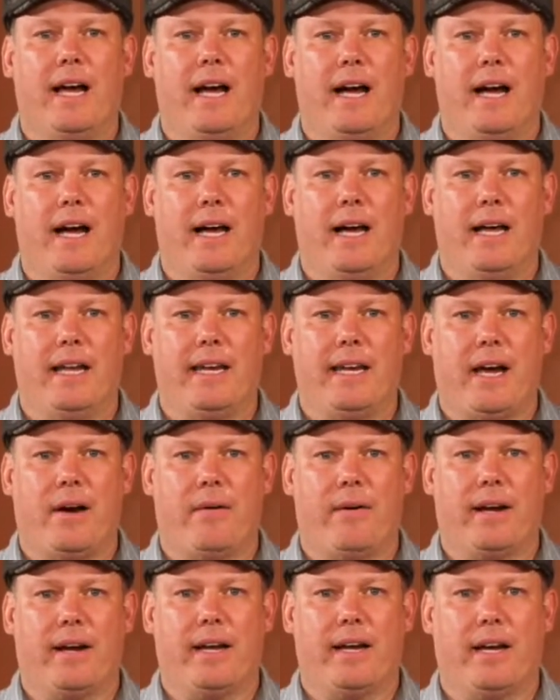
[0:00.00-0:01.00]

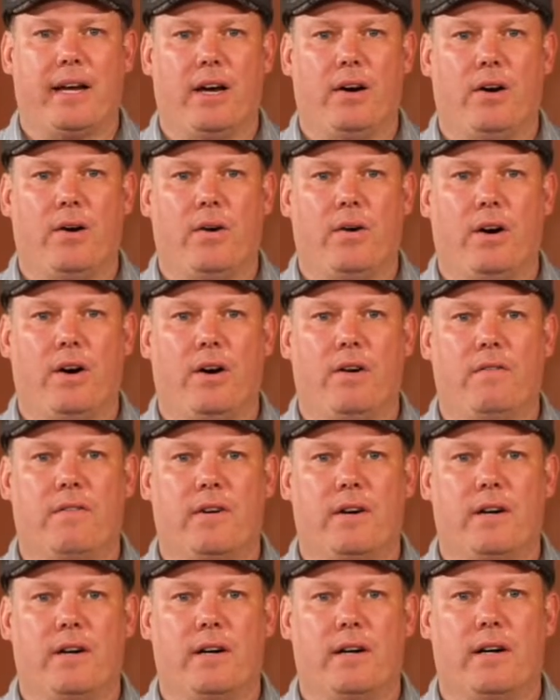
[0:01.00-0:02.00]
Now we're gonna go
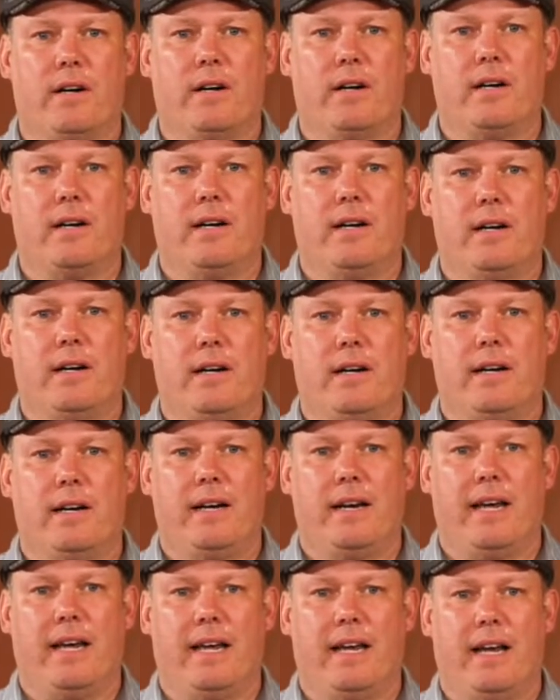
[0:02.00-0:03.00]
over
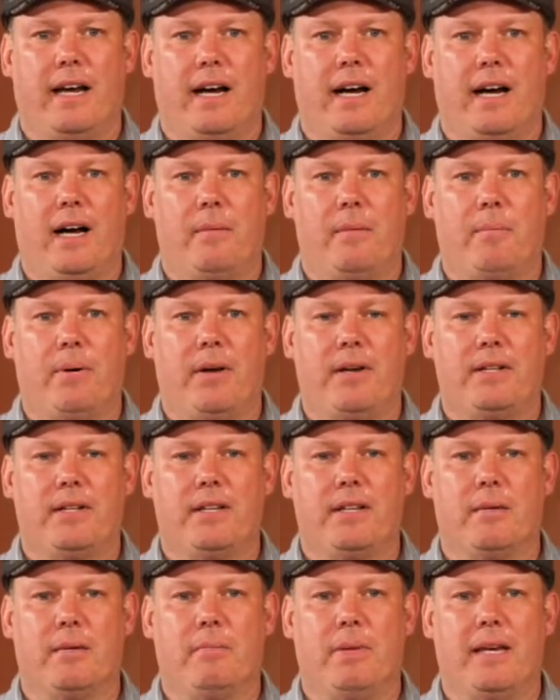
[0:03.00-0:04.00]
and up
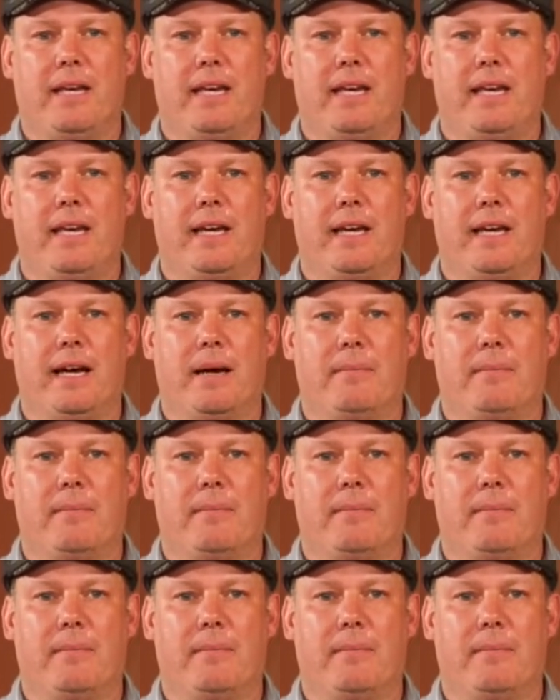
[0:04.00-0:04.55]
to the B.